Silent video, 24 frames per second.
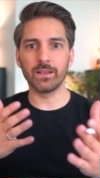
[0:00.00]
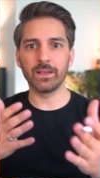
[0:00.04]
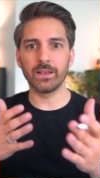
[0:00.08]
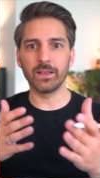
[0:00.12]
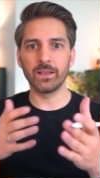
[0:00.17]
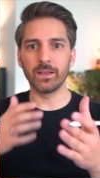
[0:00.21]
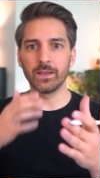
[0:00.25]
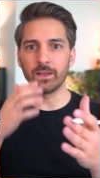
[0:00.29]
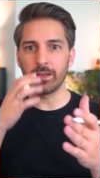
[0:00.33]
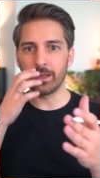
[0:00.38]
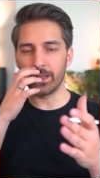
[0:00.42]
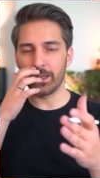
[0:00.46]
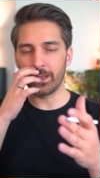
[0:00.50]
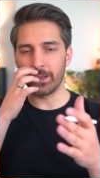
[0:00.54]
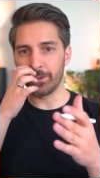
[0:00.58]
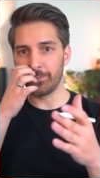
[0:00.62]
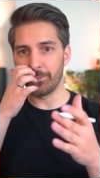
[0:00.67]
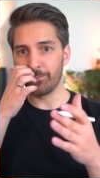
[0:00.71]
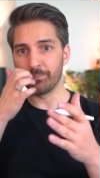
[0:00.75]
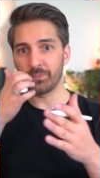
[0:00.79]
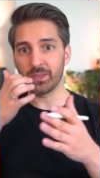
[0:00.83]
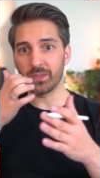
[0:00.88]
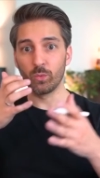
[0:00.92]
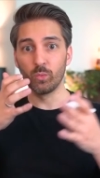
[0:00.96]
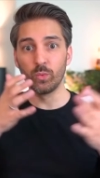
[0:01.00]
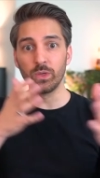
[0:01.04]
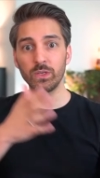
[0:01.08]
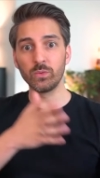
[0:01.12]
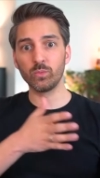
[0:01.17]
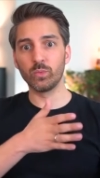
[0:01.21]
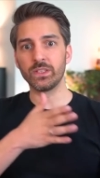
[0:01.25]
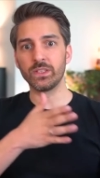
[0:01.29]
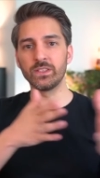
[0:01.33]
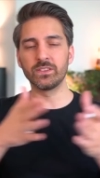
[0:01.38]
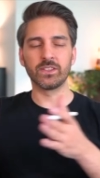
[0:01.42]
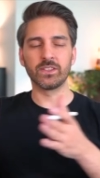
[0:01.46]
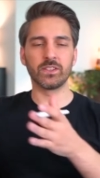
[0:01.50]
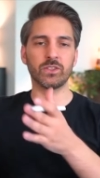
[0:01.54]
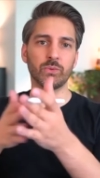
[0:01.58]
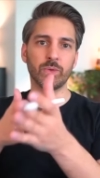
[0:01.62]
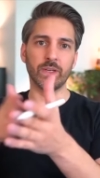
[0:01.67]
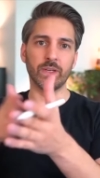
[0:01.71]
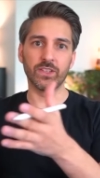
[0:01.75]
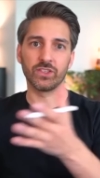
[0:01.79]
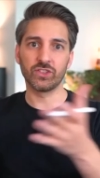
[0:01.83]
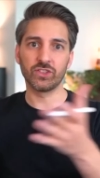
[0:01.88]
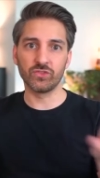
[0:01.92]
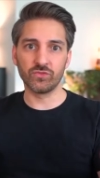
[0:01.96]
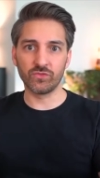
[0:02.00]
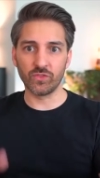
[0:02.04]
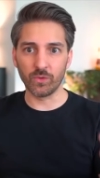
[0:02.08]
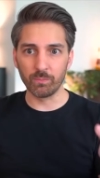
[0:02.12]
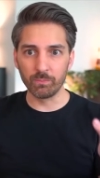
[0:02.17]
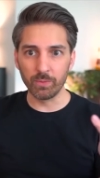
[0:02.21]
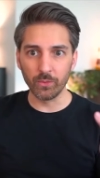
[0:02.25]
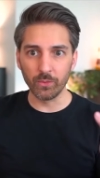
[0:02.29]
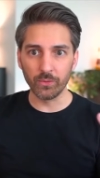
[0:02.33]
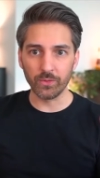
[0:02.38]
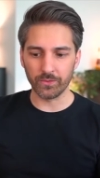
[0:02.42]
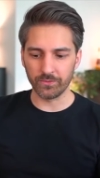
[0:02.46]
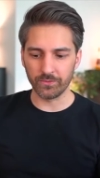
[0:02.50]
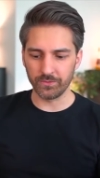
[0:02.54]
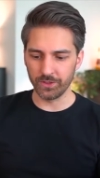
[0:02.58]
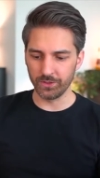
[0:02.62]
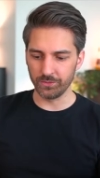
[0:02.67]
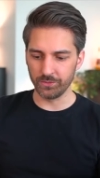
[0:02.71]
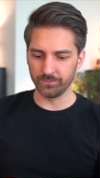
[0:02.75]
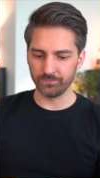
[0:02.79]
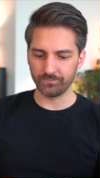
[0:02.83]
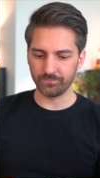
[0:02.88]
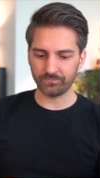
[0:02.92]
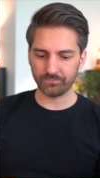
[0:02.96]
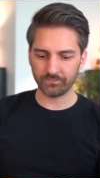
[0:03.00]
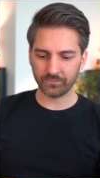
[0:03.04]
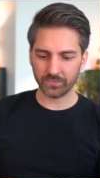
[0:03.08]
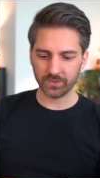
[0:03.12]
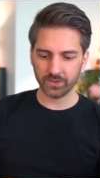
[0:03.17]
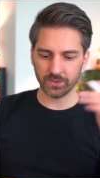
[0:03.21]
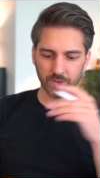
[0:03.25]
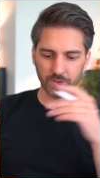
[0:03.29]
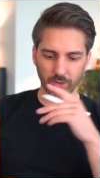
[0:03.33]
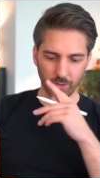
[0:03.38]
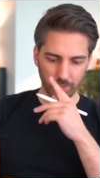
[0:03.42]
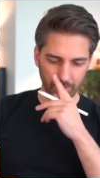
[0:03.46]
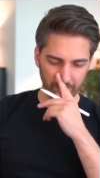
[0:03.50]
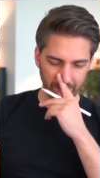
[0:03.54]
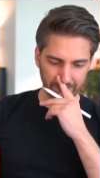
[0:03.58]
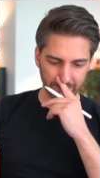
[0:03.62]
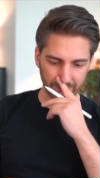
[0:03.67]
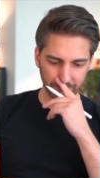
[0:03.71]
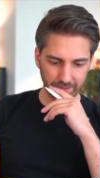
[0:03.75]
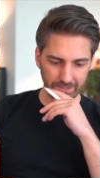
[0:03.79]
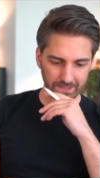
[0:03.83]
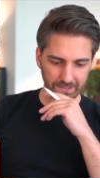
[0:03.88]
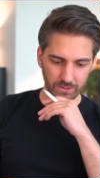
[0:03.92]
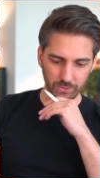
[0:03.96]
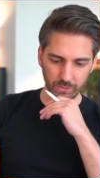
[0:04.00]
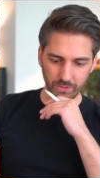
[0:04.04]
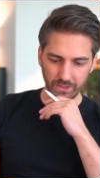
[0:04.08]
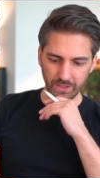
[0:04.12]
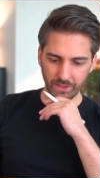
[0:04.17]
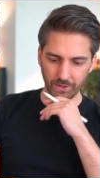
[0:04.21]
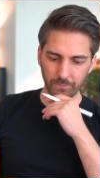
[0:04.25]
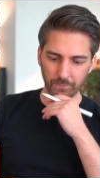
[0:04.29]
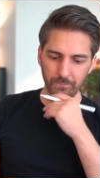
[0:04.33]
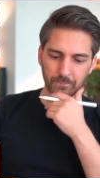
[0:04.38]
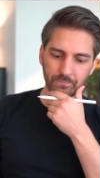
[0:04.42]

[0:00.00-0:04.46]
a, um, a win-win situation for both of you. So that's what I do here.